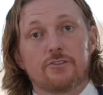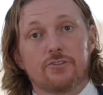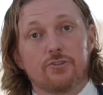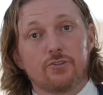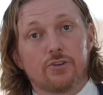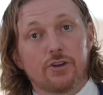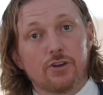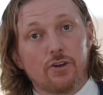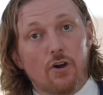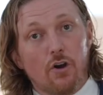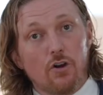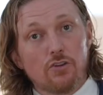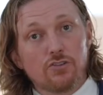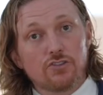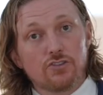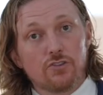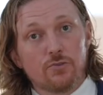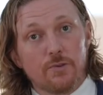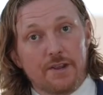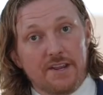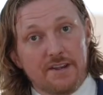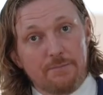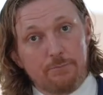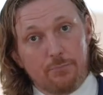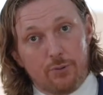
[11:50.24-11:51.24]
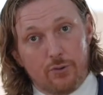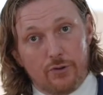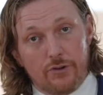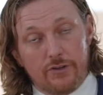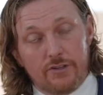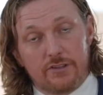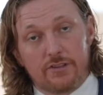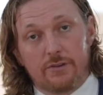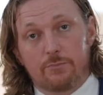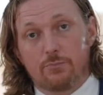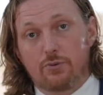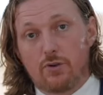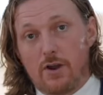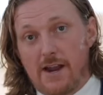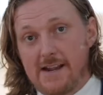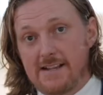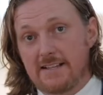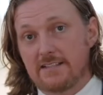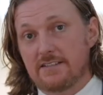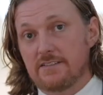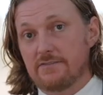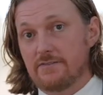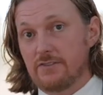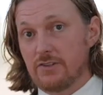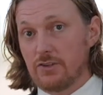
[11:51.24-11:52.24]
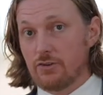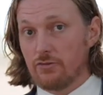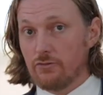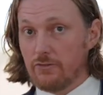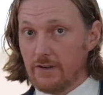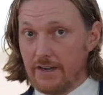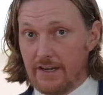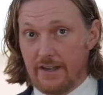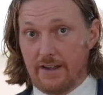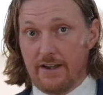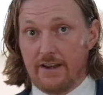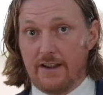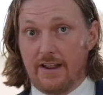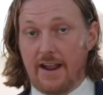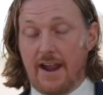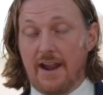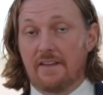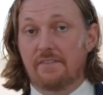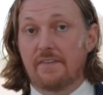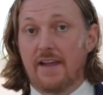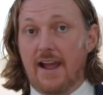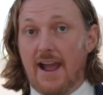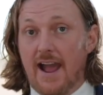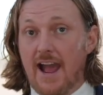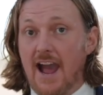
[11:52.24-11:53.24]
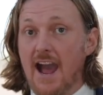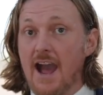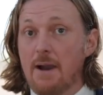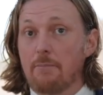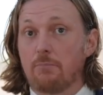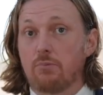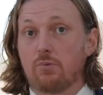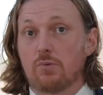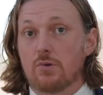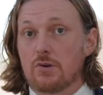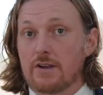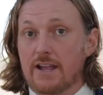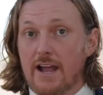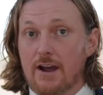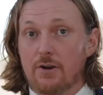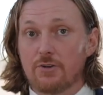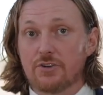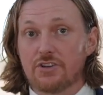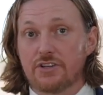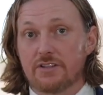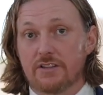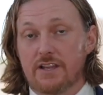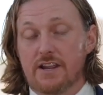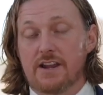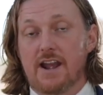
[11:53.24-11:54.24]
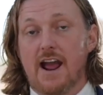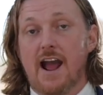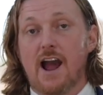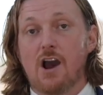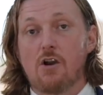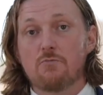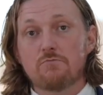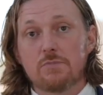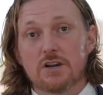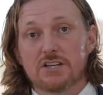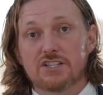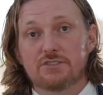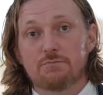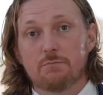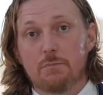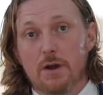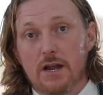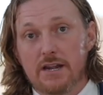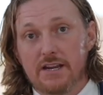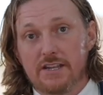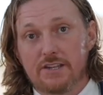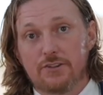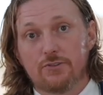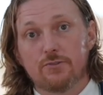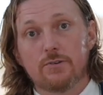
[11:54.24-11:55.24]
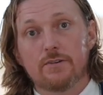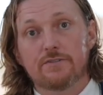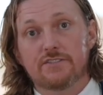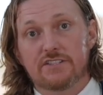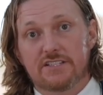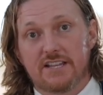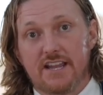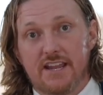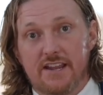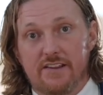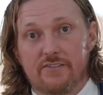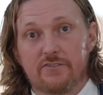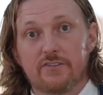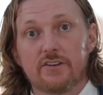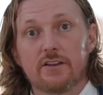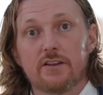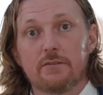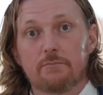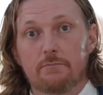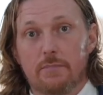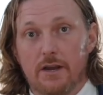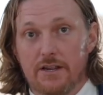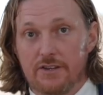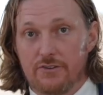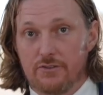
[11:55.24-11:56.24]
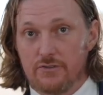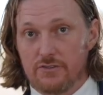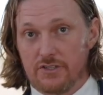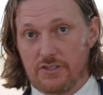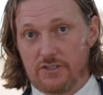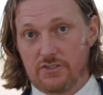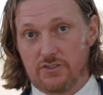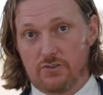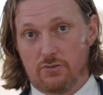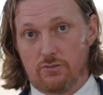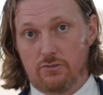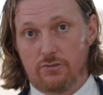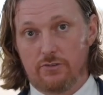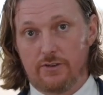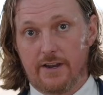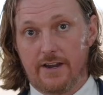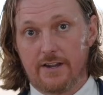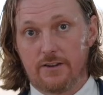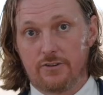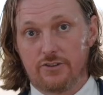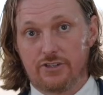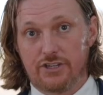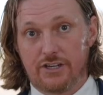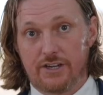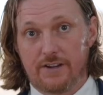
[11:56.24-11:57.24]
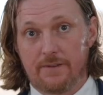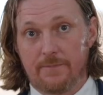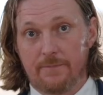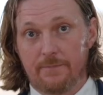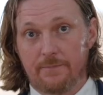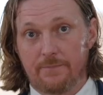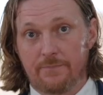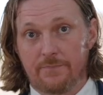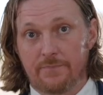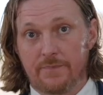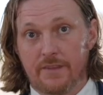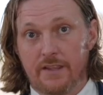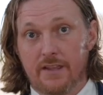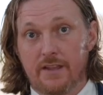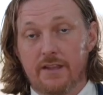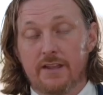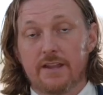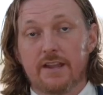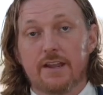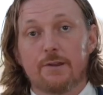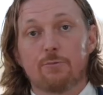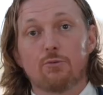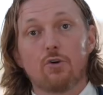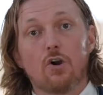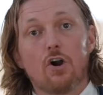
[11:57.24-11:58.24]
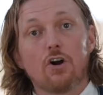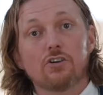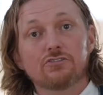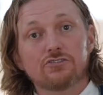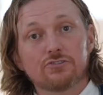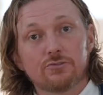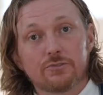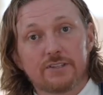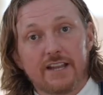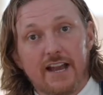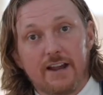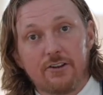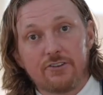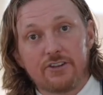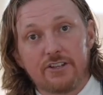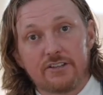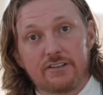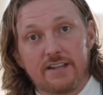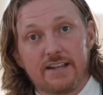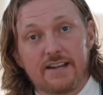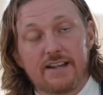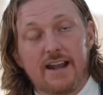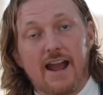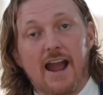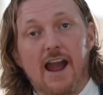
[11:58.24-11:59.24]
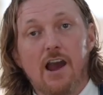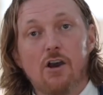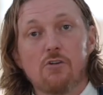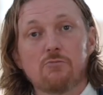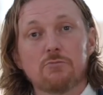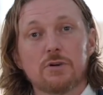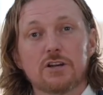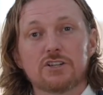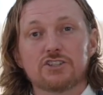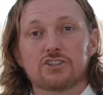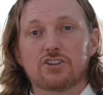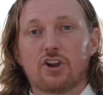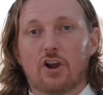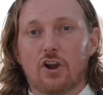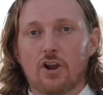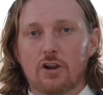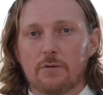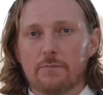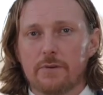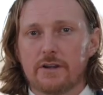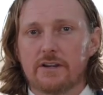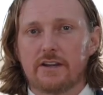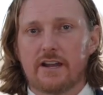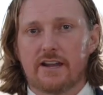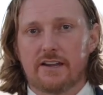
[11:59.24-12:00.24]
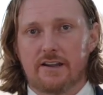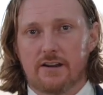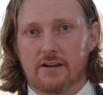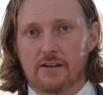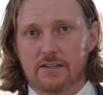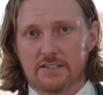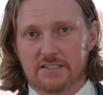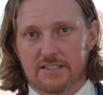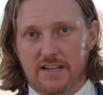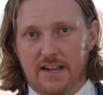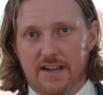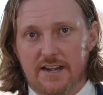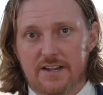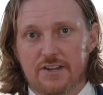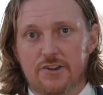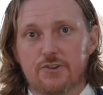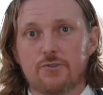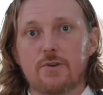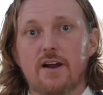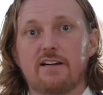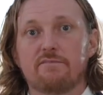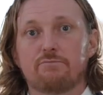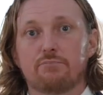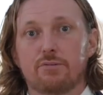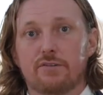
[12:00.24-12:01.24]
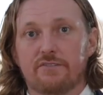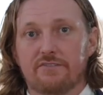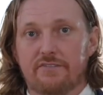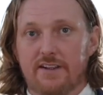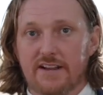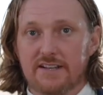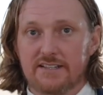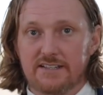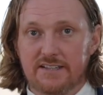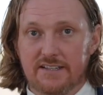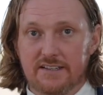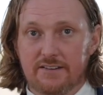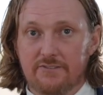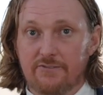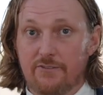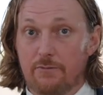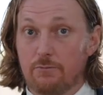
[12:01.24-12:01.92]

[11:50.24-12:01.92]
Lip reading: You can also input the price of the grid, and the app will calculate how much money you have saved by using solar energy. It will also calculate how much carbon dioxide you have prevented